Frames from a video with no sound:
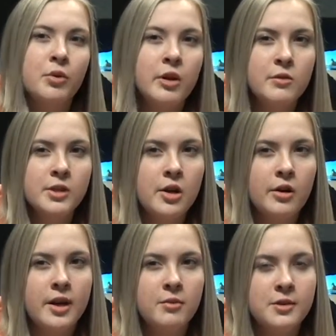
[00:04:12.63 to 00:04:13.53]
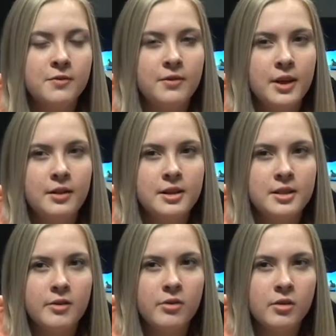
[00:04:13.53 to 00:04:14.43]
pros are, it was very
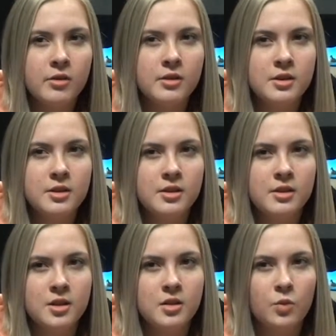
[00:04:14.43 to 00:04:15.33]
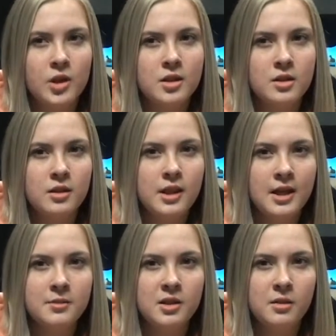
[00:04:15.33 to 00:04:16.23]
difficult to switch the
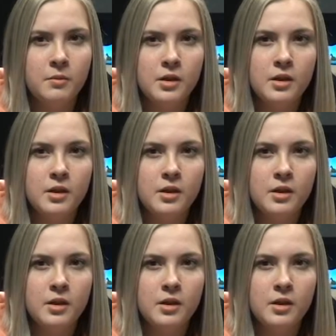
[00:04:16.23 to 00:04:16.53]
labs up.